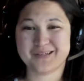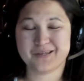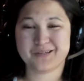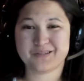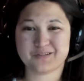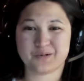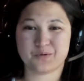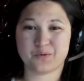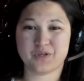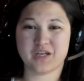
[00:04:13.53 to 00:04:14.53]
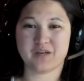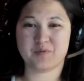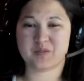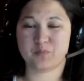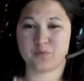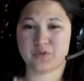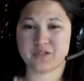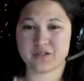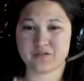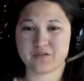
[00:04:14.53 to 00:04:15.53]
So he gave me some more
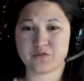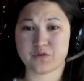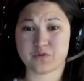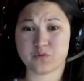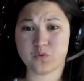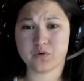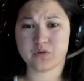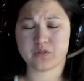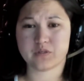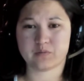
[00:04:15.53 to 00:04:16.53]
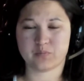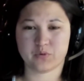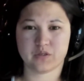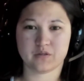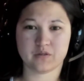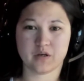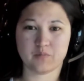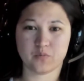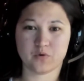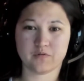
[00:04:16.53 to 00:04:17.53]
details of the Chosen War to put in
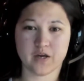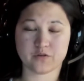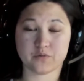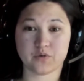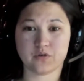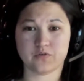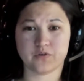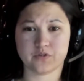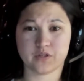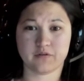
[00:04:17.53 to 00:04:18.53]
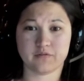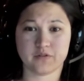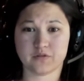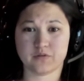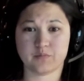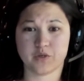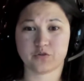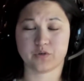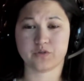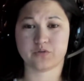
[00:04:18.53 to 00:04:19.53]
more of the actual universe stuff into my
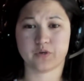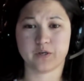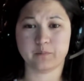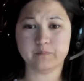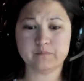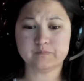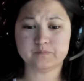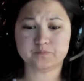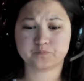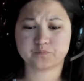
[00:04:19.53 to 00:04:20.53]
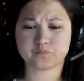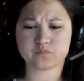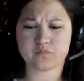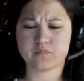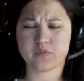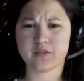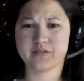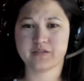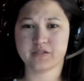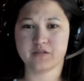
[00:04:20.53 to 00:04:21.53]
short story,
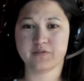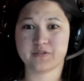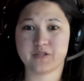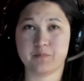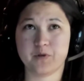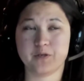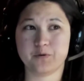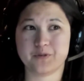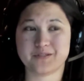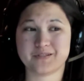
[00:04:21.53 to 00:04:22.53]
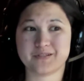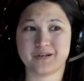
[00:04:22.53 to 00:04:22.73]
instead of this ambiguous